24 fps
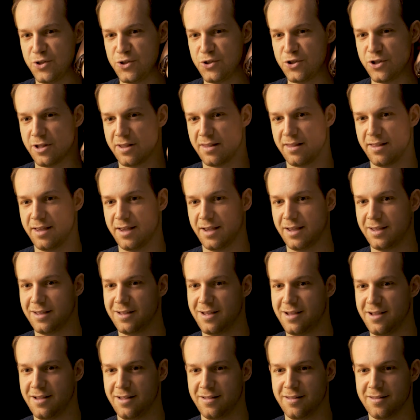just a
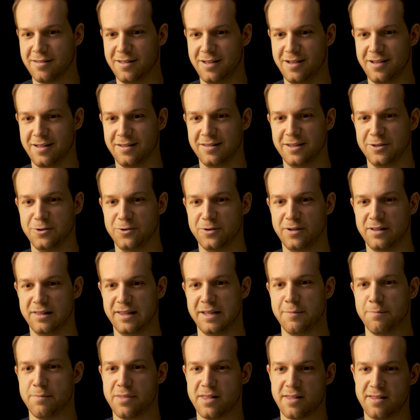little
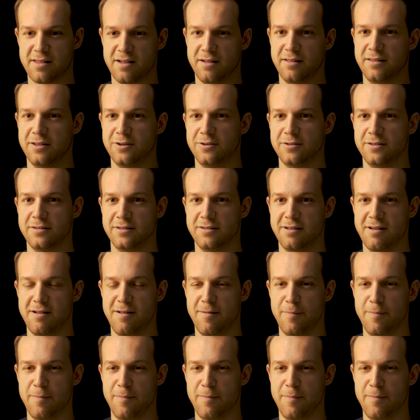glimpse, a little